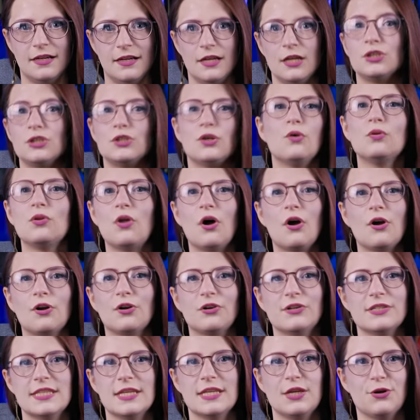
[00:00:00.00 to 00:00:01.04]
No longer
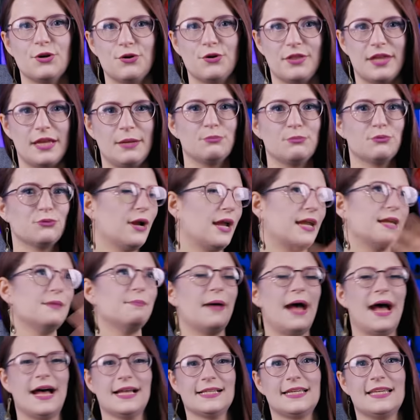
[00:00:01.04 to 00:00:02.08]
is the earth a
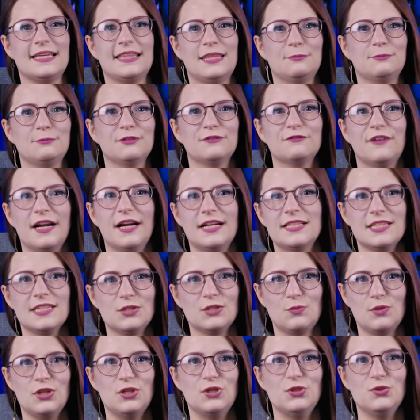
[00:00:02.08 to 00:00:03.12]
breadbasket that provides us
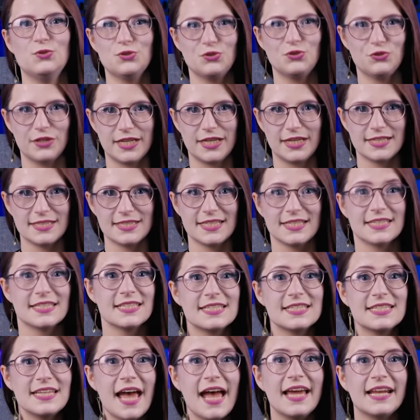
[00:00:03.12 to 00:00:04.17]
with nutrients.
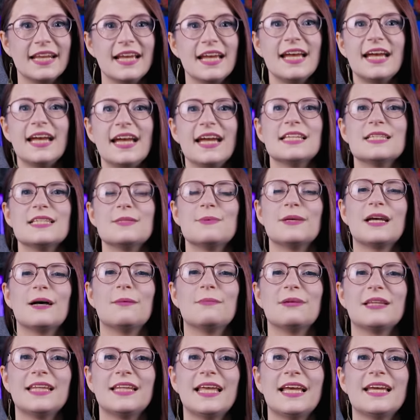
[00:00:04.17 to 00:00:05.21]
Instead, it has become
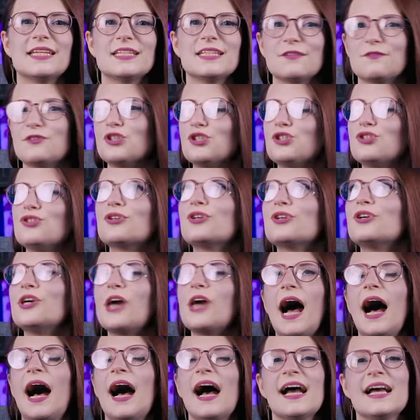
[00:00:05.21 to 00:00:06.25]
a land of sugar
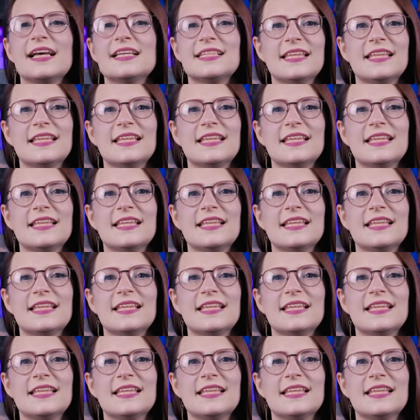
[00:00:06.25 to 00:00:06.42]
highs